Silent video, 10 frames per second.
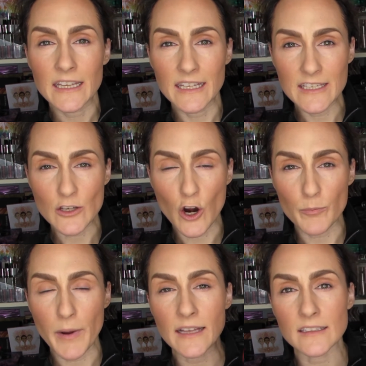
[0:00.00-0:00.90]
These
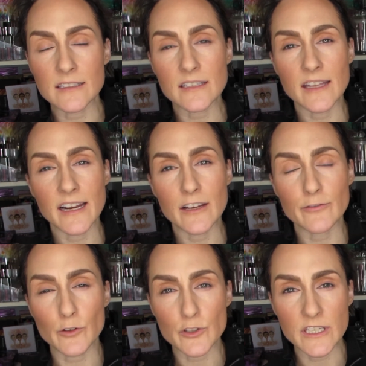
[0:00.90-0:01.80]
are palettes that I
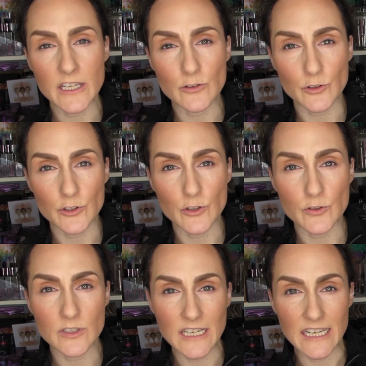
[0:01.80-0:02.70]
first
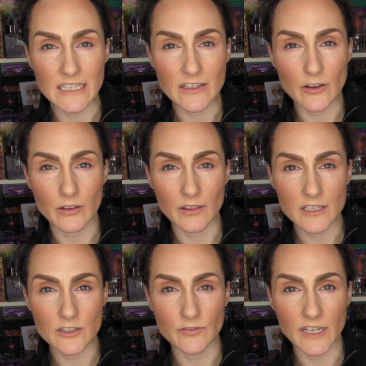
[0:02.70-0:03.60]
introduced in
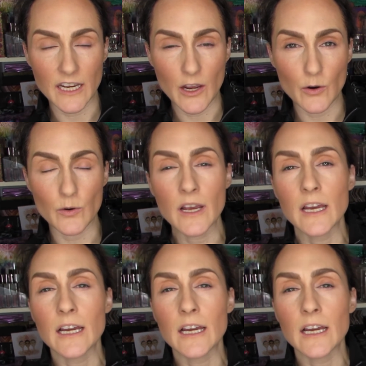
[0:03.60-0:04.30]
this video.